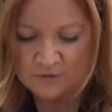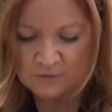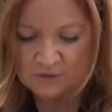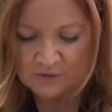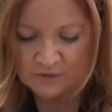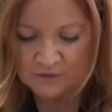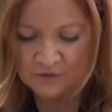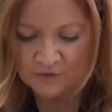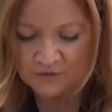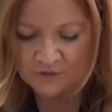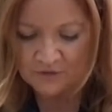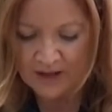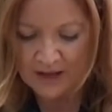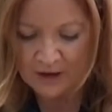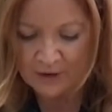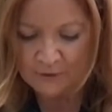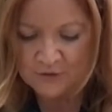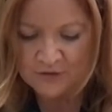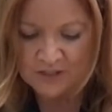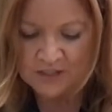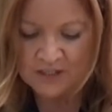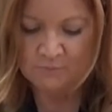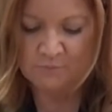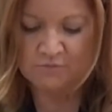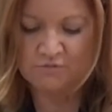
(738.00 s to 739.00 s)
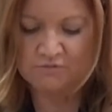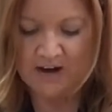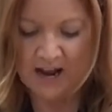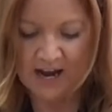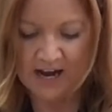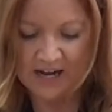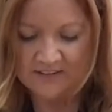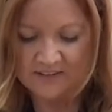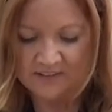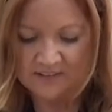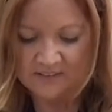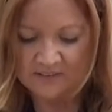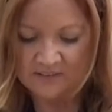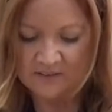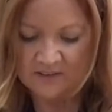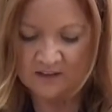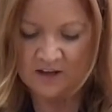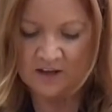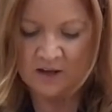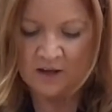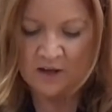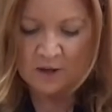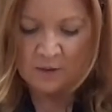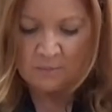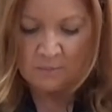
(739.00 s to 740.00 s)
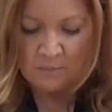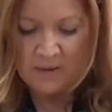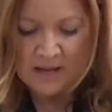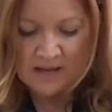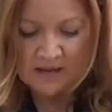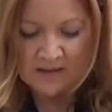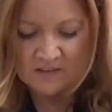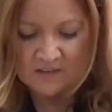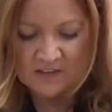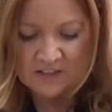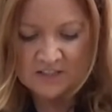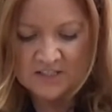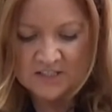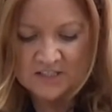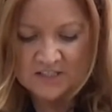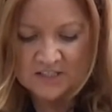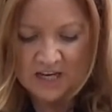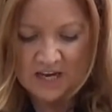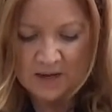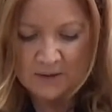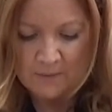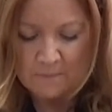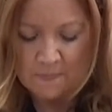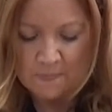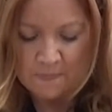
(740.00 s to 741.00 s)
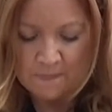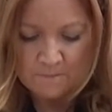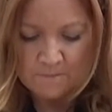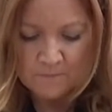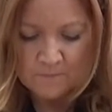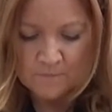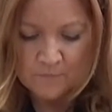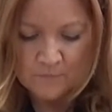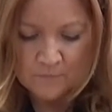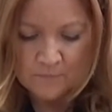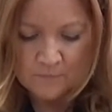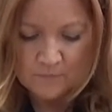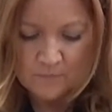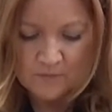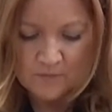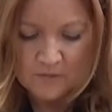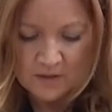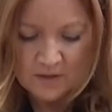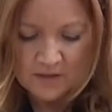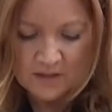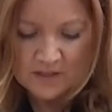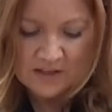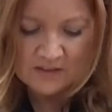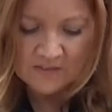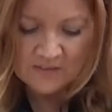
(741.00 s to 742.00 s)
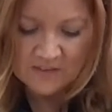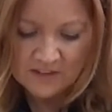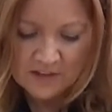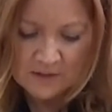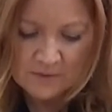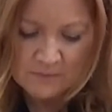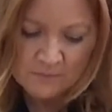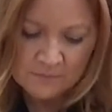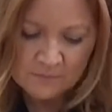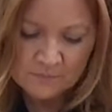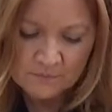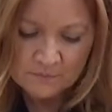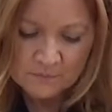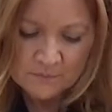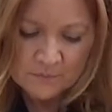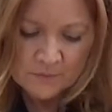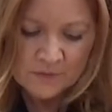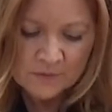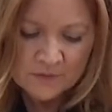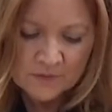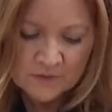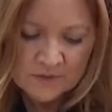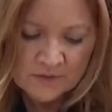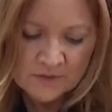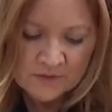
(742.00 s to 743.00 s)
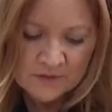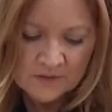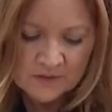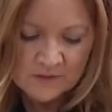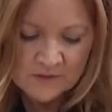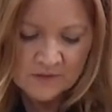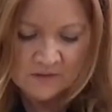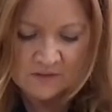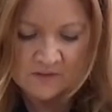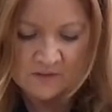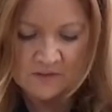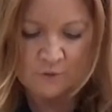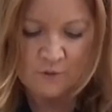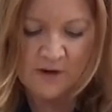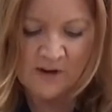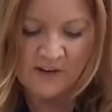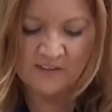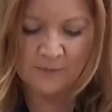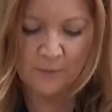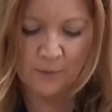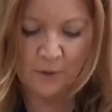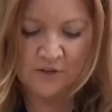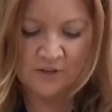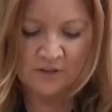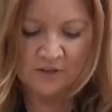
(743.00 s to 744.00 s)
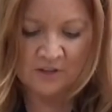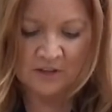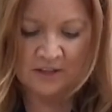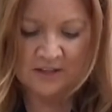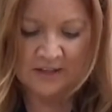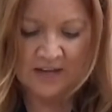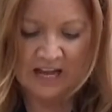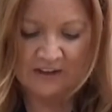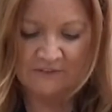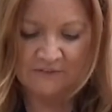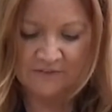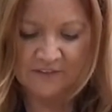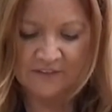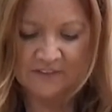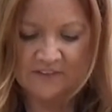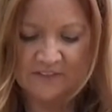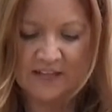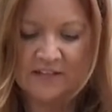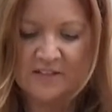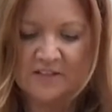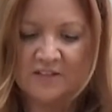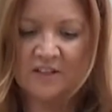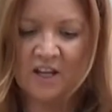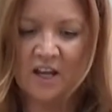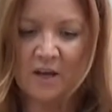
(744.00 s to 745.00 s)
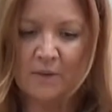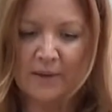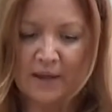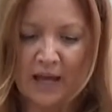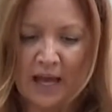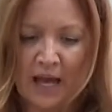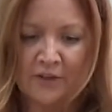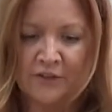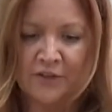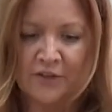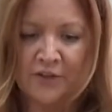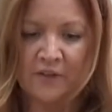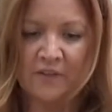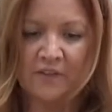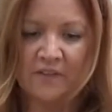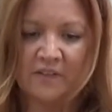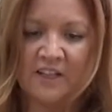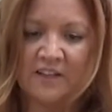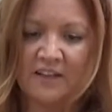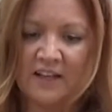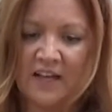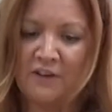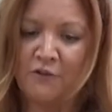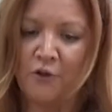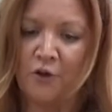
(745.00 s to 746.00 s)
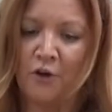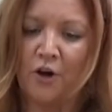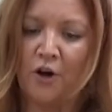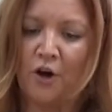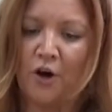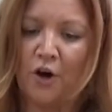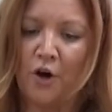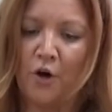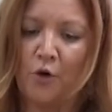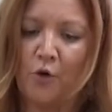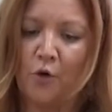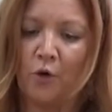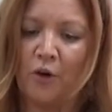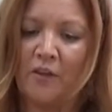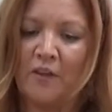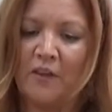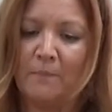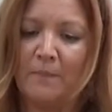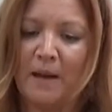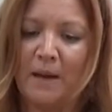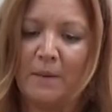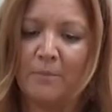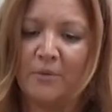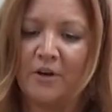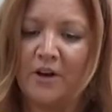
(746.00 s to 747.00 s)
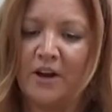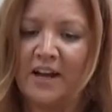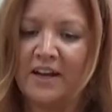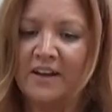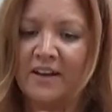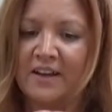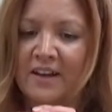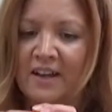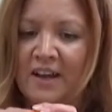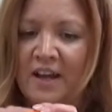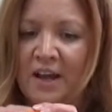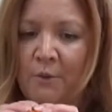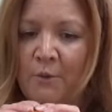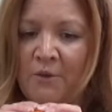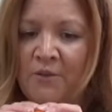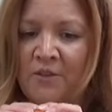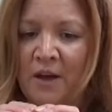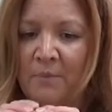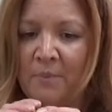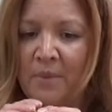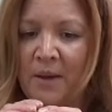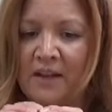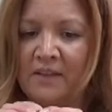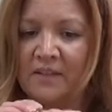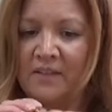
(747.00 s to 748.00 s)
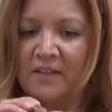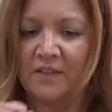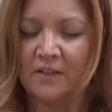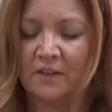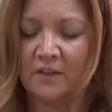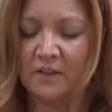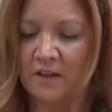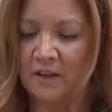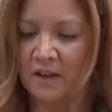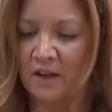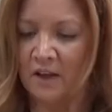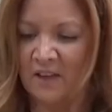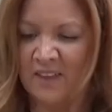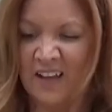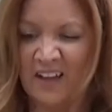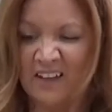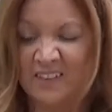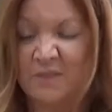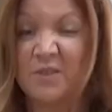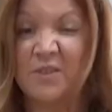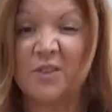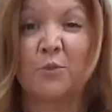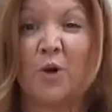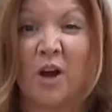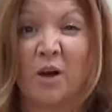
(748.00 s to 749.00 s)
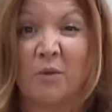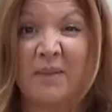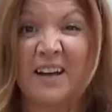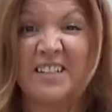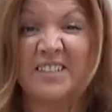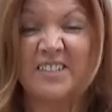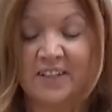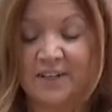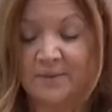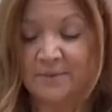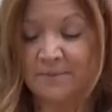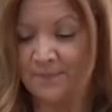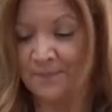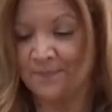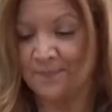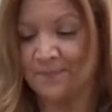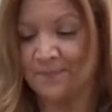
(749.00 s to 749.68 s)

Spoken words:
we've just found in practice makes it easier to squeeze the bottle and have the scent coming out. So you can see there I've got a hole in the membrane with that pencil, and that seems to work better.